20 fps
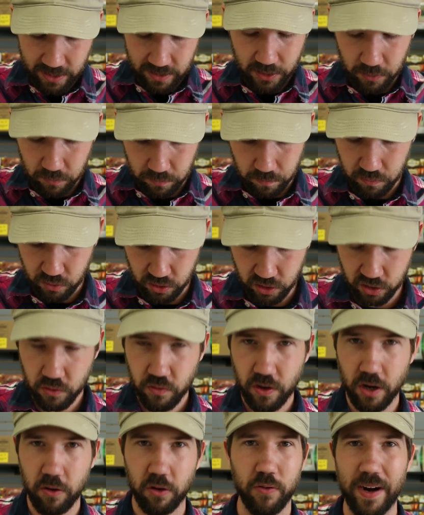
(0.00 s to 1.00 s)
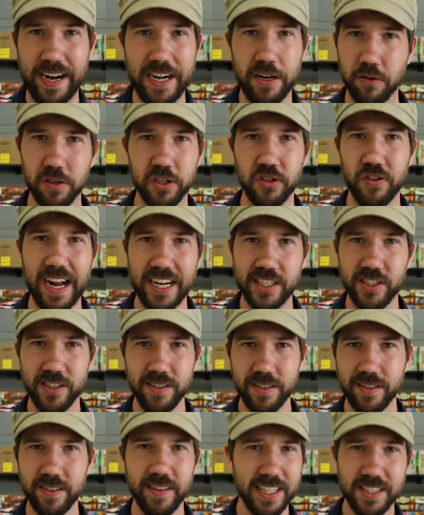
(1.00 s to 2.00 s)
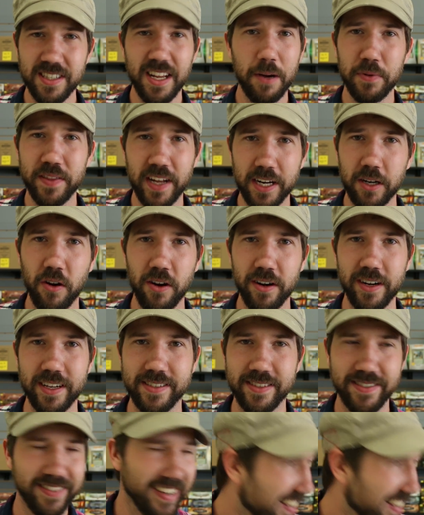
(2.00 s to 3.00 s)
little pseudo cranial extractions. That's not what that card is.